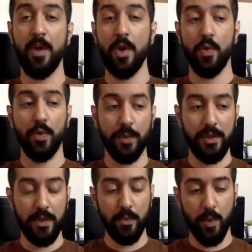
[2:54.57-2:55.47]
What we
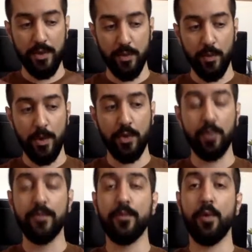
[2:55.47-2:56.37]
did was to
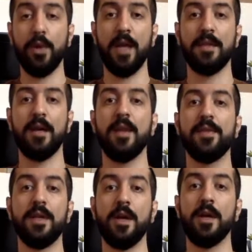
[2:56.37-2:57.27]
recruit 48
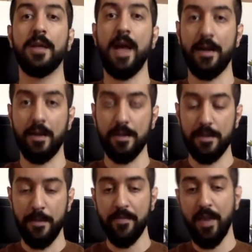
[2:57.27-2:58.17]
healthy young adults,
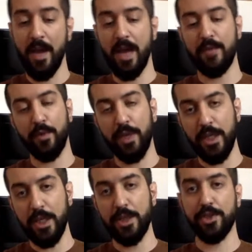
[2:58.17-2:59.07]
and for
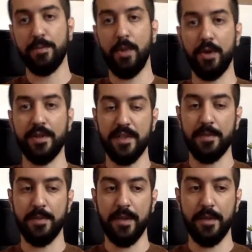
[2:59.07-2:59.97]
each
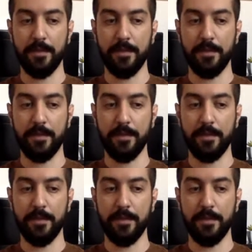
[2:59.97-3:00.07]
participant